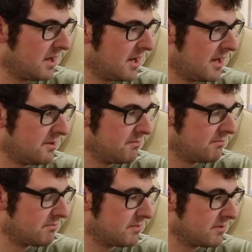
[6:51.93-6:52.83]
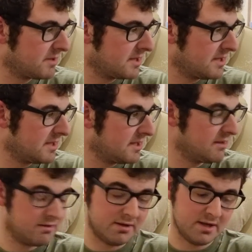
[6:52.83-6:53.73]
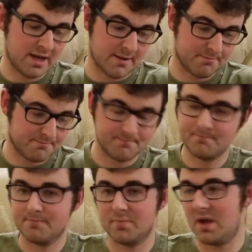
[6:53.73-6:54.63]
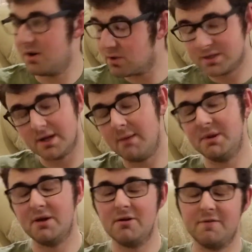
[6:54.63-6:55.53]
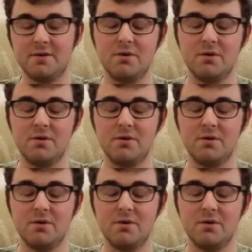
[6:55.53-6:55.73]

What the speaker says: And yeah, and also let me know